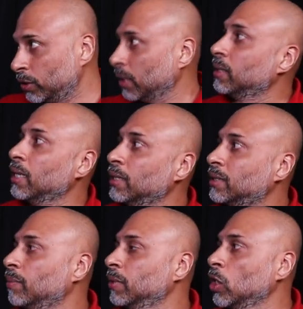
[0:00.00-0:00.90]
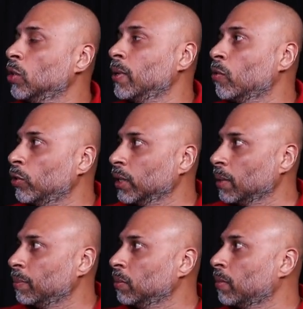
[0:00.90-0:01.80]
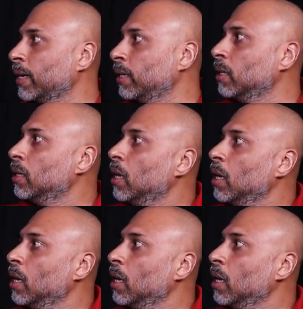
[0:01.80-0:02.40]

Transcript: signal is something you may want to keep in mind.